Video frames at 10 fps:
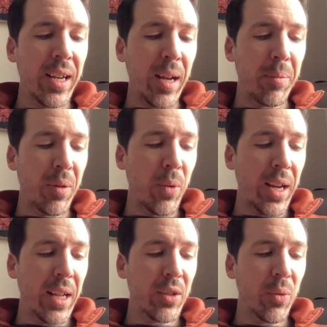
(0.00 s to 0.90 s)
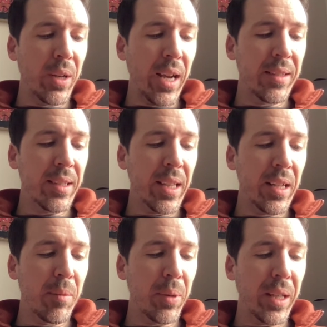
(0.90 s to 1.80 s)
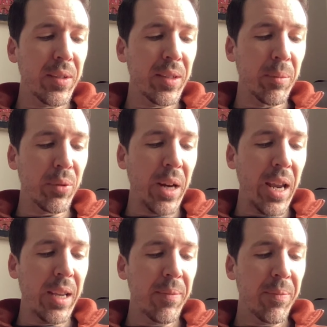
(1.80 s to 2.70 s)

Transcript: up and went out to an isolated place to pray.